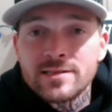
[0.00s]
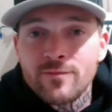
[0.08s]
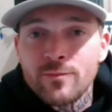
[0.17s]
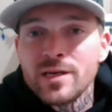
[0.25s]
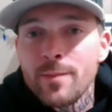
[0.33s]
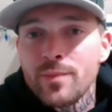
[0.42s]

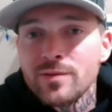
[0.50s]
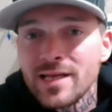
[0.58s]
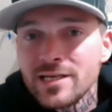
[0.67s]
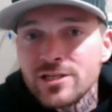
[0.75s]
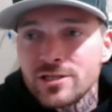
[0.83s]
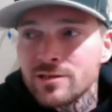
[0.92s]

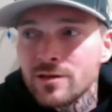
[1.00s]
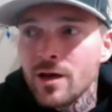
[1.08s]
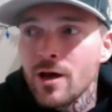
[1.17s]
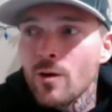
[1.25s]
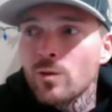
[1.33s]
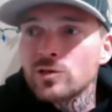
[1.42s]
manipulation
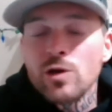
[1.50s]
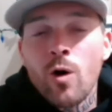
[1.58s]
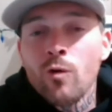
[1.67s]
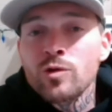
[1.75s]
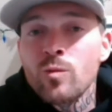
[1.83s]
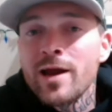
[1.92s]
was the
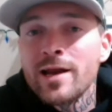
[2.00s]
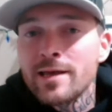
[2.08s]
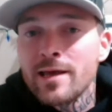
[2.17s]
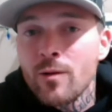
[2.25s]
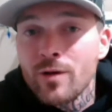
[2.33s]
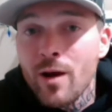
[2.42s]
only way to
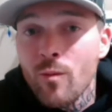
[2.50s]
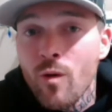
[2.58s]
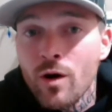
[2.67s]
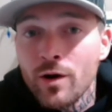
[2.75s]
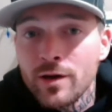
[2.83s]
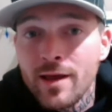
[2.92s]
get what I
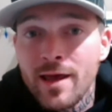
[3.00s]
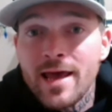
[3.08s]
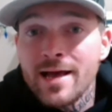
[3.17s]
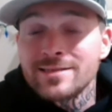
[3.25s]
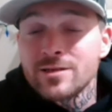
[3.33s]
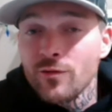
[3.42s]
wanted.
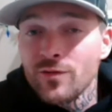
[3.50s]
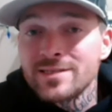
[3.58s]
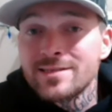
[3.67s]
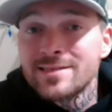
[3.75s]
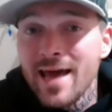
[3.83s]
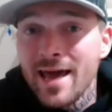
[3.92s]
Until this
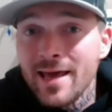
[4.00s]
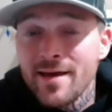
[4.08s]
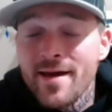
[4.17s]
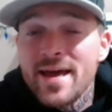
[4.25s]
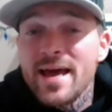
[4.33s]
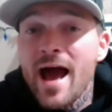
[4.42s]
day,
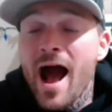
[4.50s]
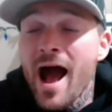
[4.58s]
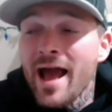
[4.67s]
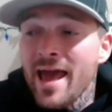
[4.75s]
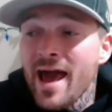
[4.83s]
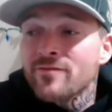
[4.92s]

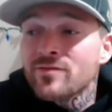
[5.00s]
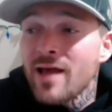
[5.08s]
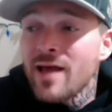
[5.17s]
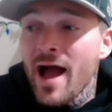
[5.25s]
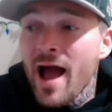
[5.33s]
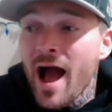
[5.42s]
I
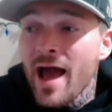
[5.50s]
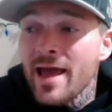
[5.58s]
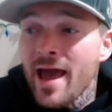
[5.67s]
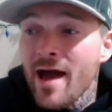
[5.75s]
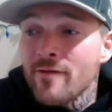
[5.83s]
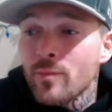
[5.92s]

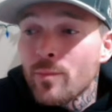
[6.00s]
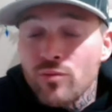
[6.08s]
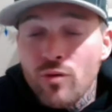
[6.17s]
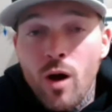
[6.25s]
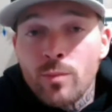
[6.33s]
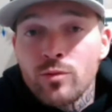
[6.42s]
have a
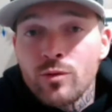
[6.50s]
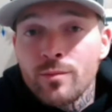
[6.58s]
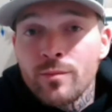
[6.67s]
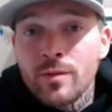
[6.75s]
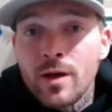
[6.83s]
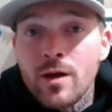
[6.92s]

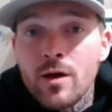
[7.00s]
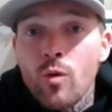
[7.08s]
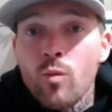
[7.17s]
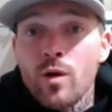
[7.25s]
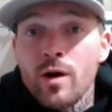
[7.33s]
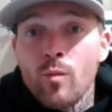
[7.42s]
problem
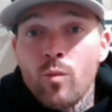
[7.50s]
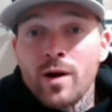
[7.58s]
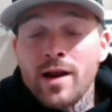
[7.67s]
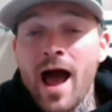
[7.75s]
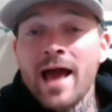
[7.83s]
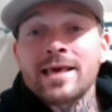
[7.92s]
where
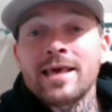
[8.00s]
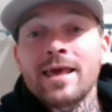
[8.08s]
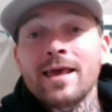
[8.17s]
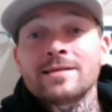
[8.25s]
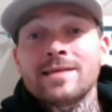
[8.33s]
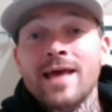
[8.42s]
when I
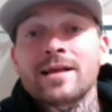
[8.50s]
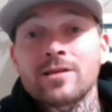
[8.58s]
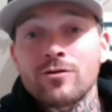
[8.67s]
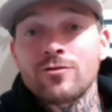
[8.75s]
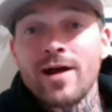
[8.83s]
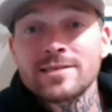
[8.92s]
can't act
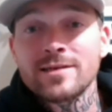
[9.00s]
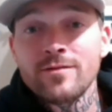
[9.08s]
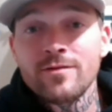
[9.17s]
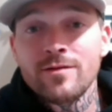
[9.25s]
aggressive,